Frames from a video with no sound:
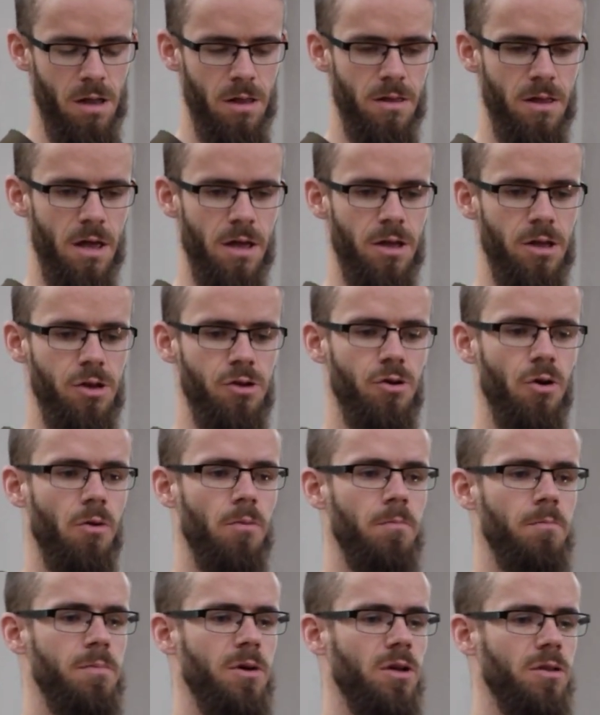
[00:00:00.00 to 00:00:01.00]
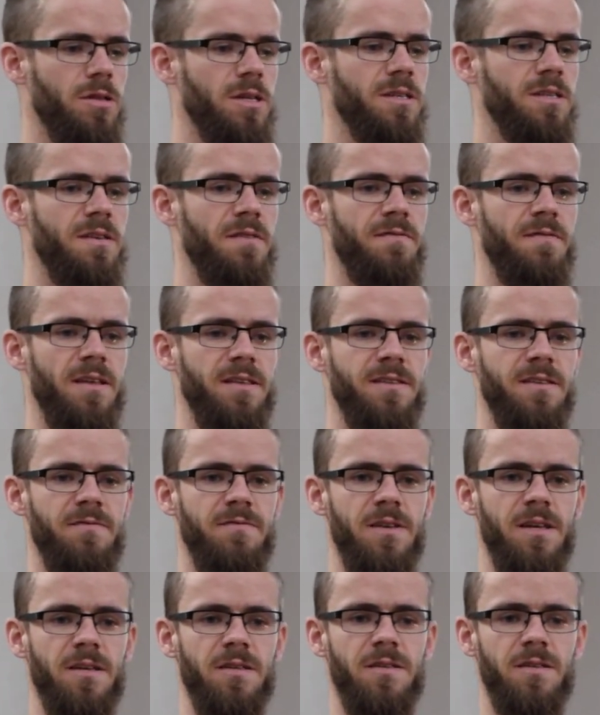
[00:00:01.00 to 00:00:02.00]
that you don't build this
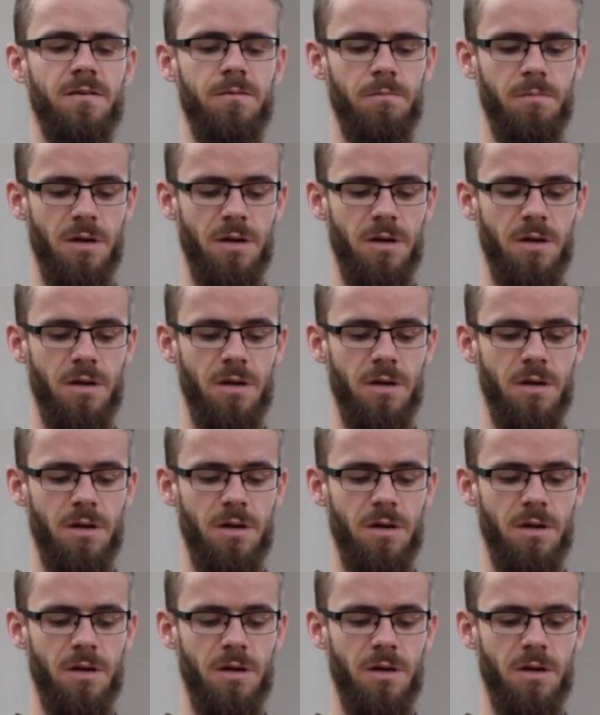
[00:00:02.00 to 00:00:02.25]
defensiveness,